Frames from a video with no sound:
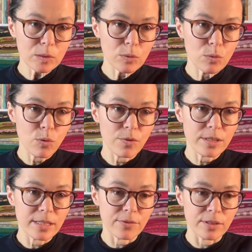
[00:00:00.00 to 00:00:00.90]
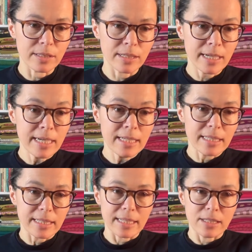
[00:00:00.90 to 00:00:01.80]
all the different
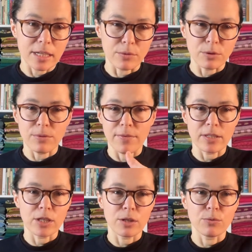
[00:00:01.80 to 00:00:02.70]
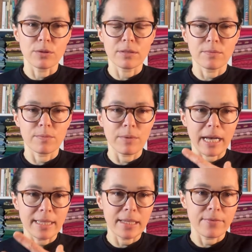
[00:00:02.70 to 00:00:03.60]
skin tones, where they chose
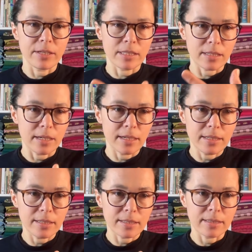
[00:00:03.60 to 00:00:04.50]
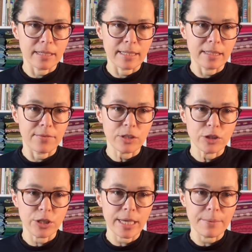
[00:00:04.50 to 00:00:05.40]
underwear styles and underwear
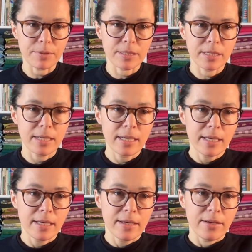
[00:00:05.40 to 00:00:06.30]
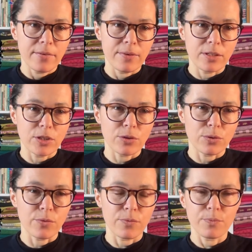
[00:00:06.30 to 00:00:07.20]
shapes which sort
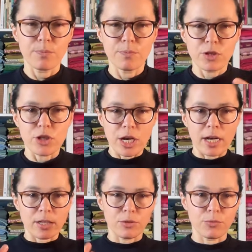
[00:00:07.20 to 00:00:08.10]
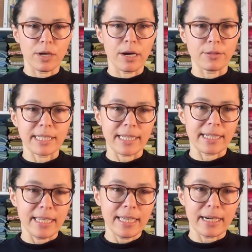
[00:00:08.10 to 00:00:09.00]
of jarred you out. Again,
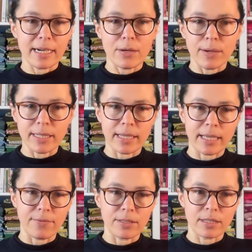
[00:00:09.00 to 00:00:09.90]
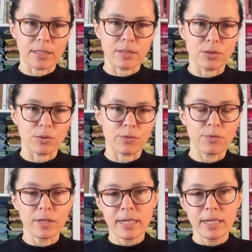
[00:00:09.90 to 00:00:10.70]
here I quite like this little sort of